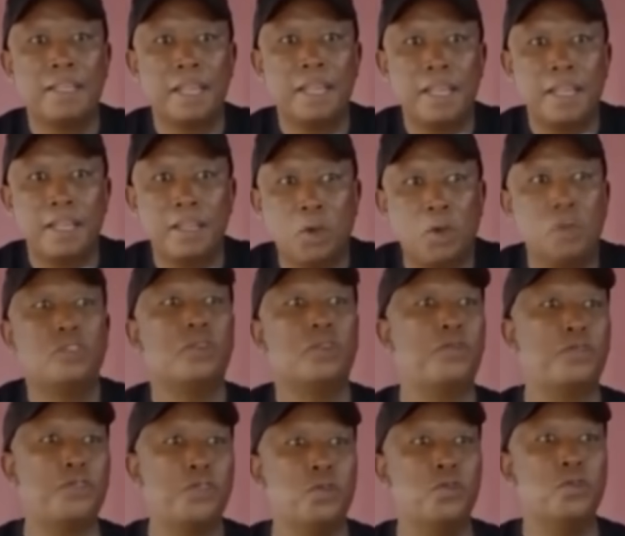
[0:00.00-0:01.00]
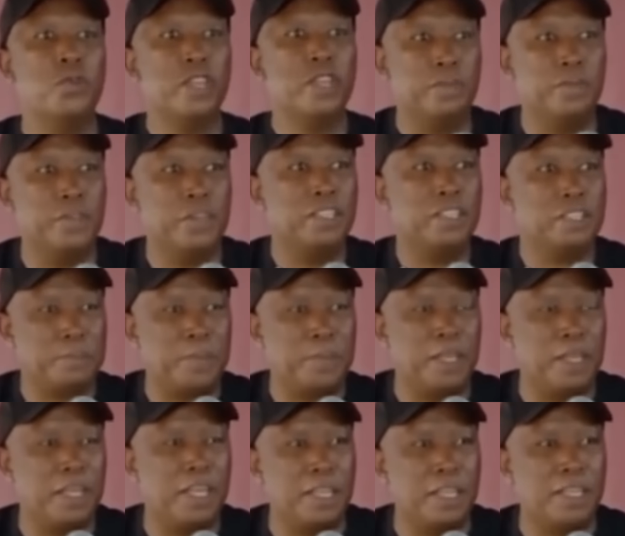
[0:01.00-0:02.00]
Those of you who even
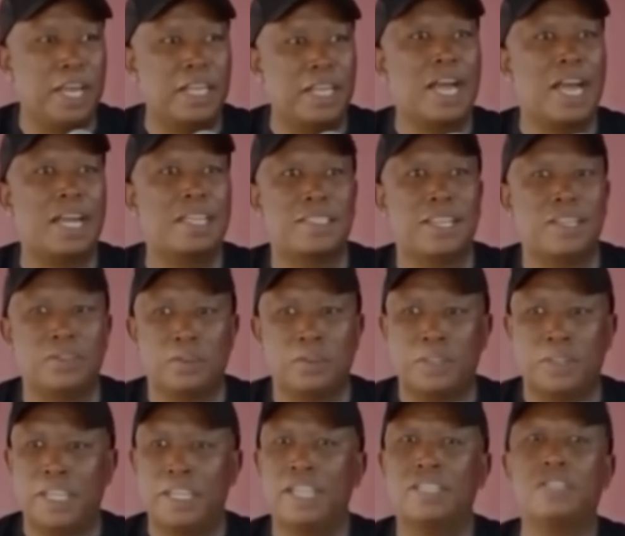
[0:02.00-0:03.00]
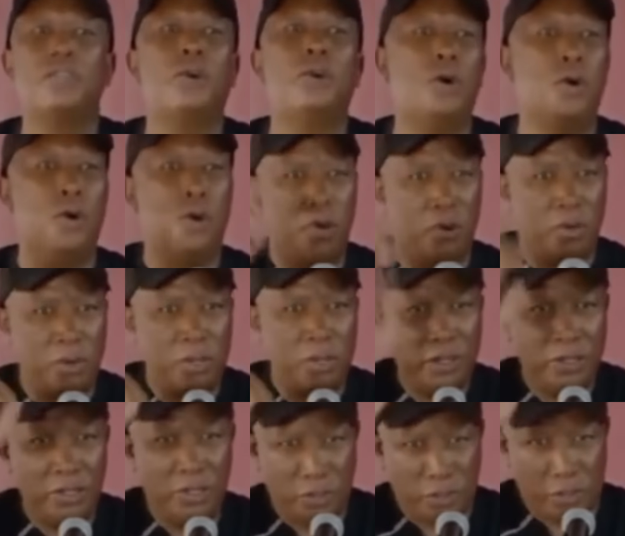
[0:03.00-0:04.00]
speak in that accent of theirs, yo,
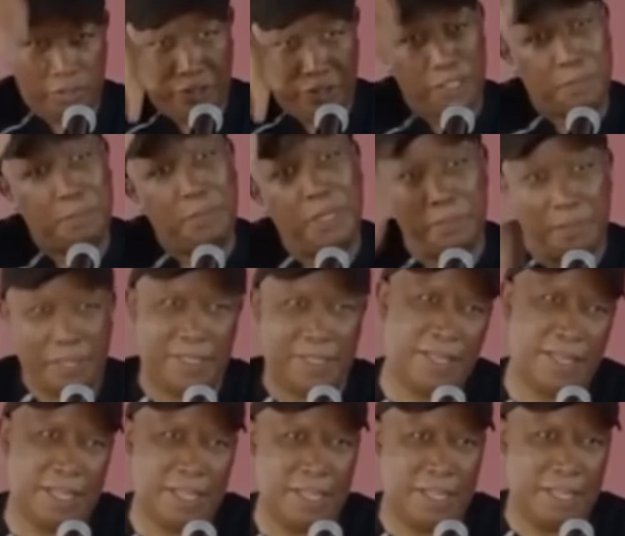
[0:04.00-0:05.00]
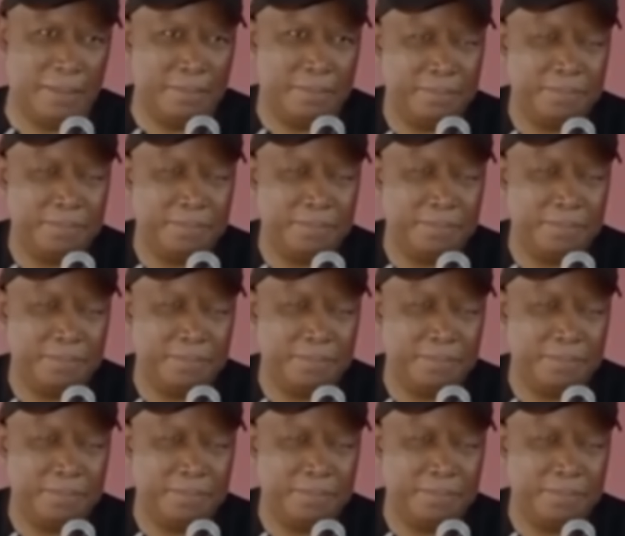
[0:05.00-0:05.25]
you even speak better than them.